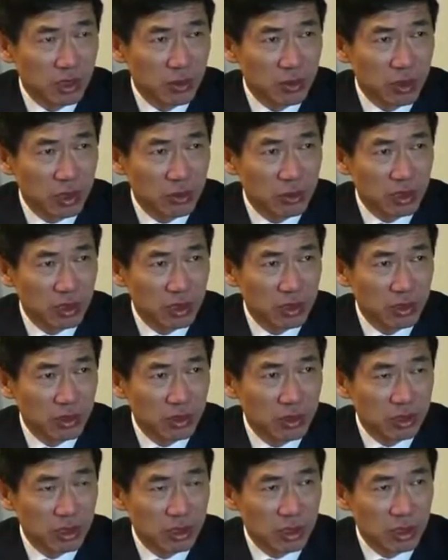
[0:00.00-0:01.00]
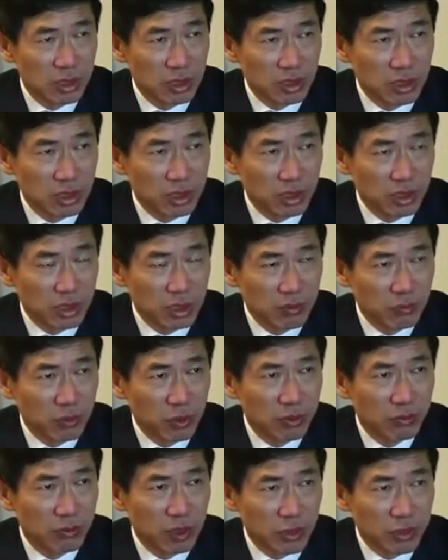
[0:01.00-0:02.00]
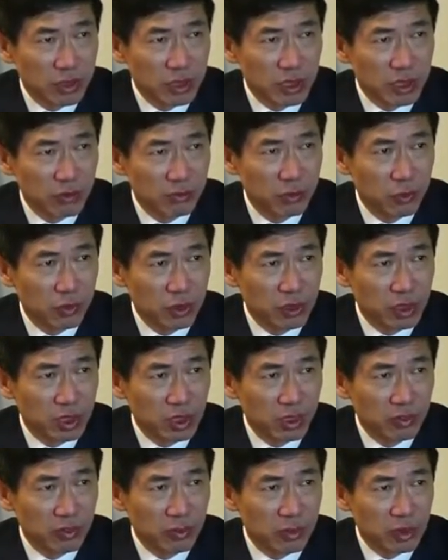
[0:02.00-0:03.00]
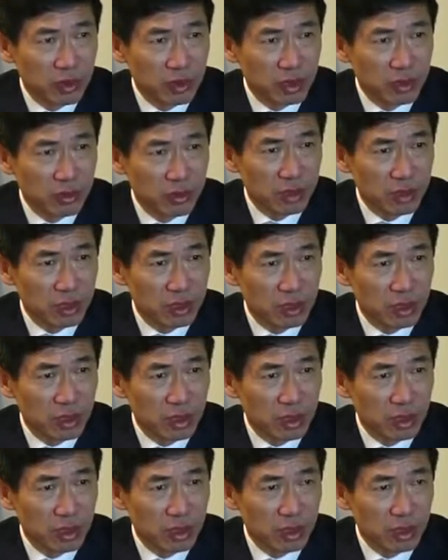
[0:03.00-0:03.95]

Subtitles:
We're trying to involve ourselves with the government see